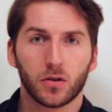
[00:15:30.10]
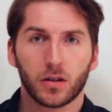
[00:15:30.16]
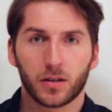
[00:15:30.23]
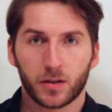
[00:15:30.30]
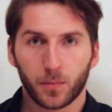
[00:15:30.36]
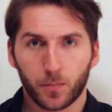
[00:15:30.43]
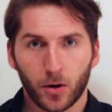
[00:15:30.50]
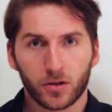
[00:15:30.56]

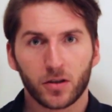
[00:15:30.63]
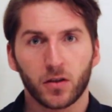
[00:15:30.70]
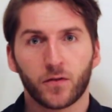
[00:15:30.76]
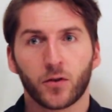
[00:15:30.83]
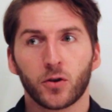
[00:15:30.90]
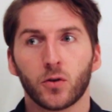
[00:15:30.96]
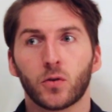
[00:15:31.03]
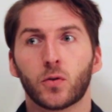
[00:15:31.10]
it's important
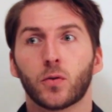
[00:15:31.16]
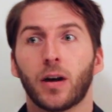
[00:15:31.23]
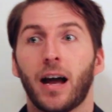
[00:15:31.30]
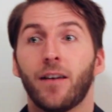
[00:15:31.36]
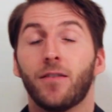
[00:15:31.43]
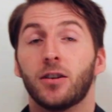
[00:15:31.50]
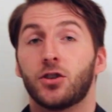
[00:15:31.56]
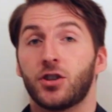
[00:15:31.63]
for you to
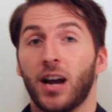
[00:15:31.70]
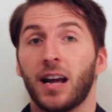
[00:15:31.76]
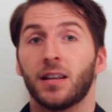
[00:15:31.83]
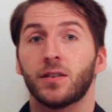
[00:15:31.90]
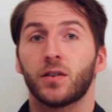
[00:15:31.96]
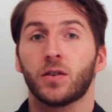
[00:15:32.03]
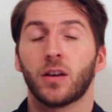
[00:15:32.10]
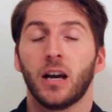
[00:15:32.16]
have a
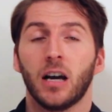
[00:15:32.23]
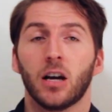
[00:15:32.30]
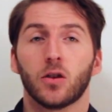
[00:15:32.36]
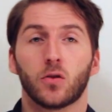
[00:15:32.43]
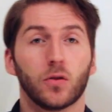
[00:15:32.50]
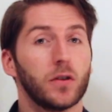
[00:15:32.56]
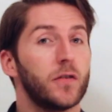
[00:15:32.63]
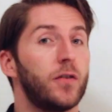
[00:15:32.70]
chance
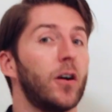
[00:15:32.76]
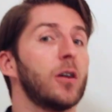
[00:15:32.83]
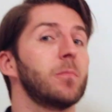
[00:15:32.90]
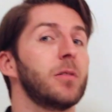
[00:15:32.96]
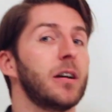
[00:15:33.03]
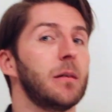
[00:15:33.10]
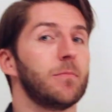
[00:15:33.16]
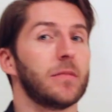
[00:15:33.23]
to
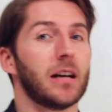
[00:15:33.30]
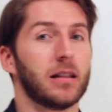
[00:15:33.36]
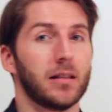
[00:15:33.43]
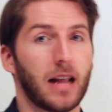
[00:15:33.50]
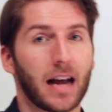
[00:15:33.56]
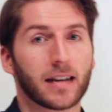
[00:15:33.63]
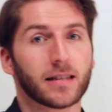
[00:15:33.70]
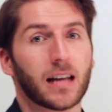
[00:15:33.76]
inform him that
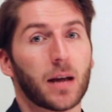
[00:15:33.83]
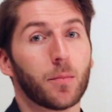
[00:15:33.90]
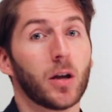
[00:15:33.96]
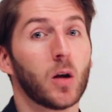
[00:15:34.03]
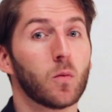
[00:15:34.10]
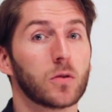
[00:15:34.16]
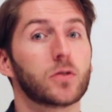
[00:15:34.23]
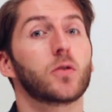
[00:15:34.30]
next time
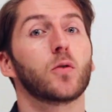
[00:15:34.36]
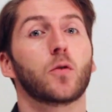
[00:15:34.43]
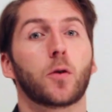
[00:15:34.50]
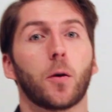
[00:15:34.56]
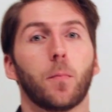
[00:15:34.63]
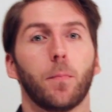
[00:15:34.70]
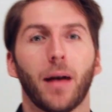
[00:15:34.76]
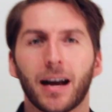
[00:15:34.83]
he wants to
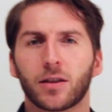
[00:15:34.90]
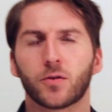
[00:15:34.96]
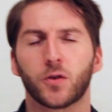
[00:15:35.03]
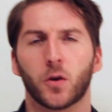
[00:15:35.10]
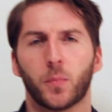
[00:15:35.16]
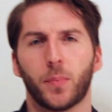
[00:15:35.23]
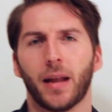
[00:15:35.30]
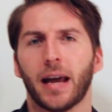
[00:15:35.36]
come back to
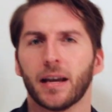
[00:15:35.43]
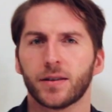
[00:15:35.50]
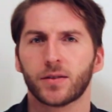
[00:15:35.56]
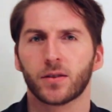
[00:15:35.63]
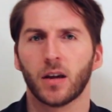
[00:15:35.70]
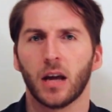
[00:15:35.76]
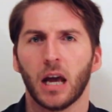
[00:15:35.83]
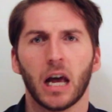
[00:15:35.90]
your place,